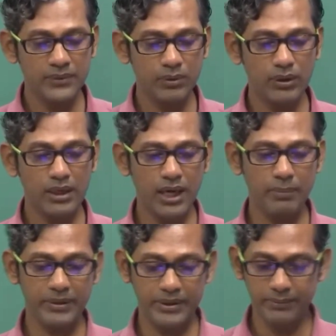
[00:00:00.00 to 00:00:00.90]
what will
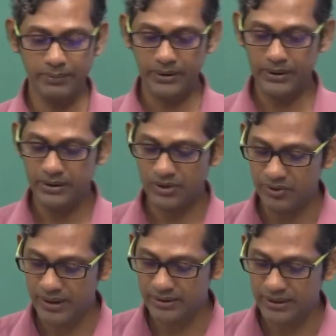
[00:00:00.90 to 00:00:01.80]
happen if the
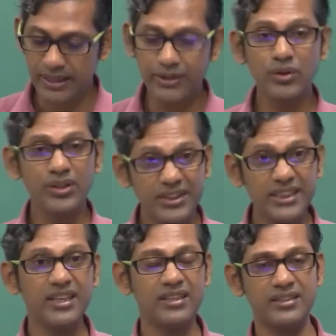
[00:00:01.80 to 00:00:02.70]
stress can actually
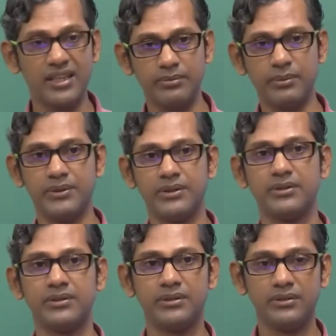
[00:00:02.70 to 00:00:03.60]
trigger the
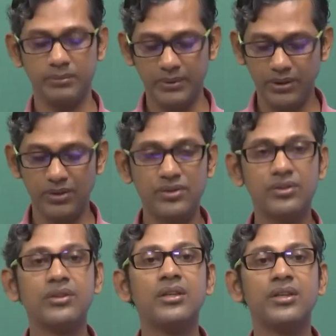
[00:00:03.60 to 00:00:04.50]
transformations, because
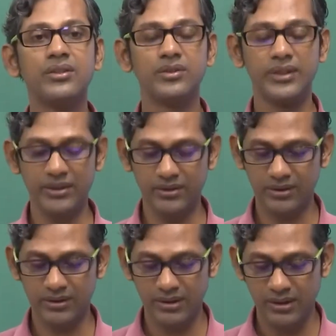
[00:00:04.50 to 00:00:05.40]

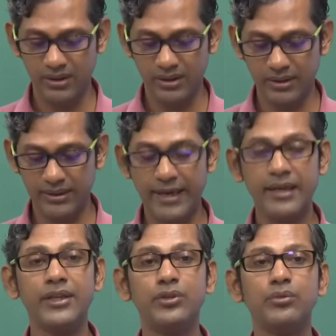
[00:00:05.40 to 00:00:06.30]
stress can
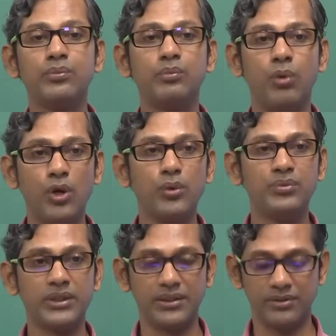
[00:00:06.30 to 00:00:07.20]
lead to volume
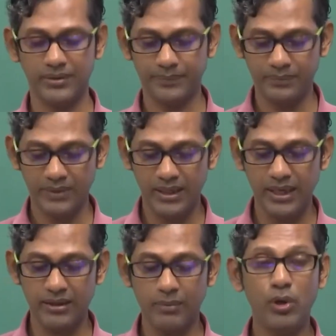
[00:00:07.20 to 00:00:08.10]
change,
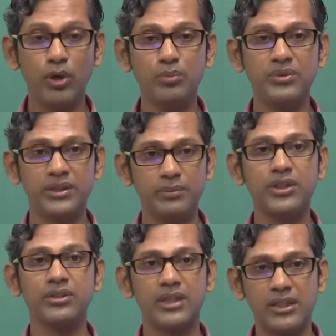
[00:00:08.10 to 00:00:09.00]
and the volume change,
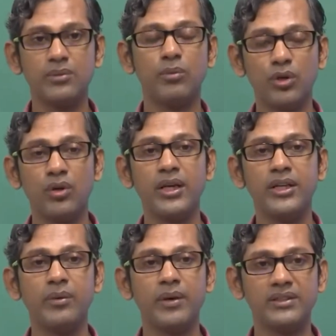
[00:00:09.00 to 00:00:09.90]
because as the monoclinic
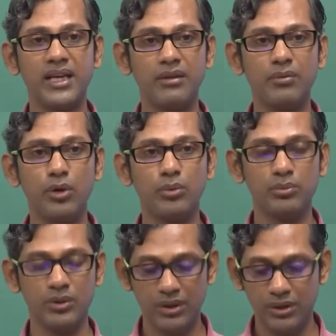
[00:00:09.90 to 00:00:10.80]
requires higher volume,
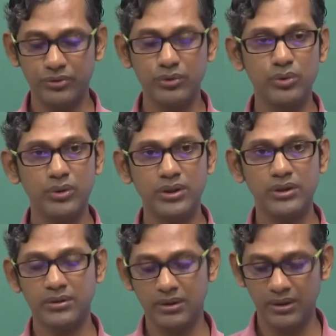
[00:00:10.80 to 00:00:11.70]
so
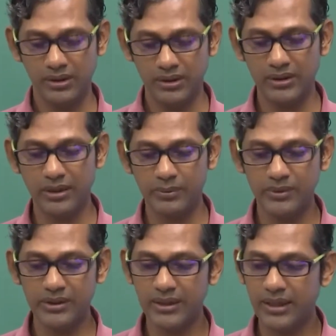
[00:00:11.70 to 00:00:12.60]
the
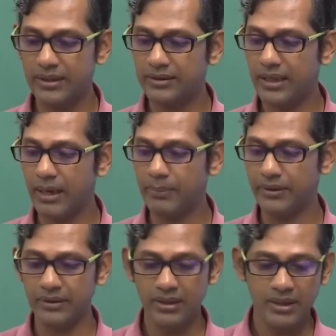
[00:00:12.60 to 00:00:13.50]
transformation can
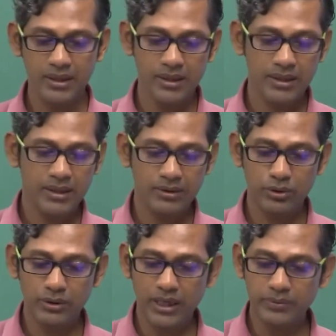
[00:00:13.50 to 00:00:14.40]
happen.
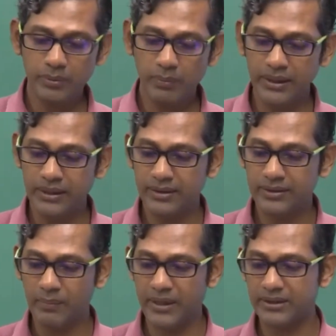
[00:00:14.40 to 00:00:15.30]
So transformed particles
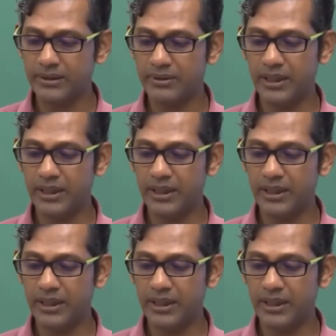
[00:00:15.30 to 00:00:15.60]
are metastable